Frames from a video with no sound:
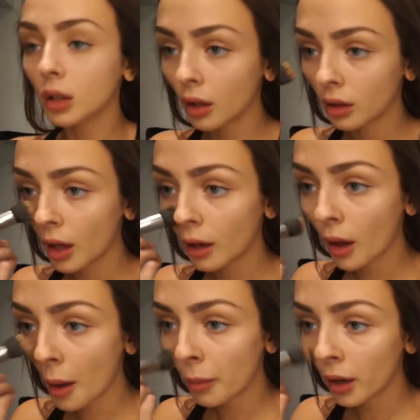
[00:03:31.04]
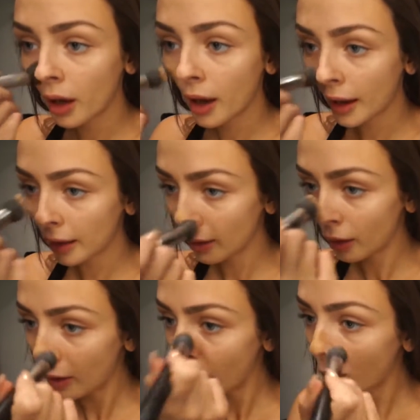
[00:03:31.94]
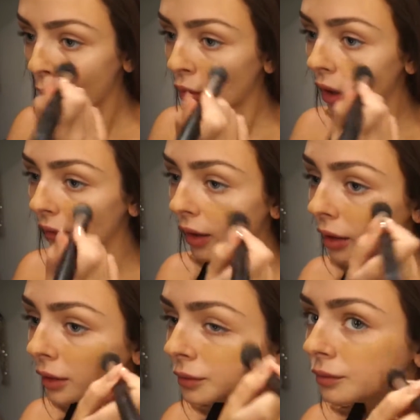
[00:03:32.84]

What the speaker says: And then apply all over.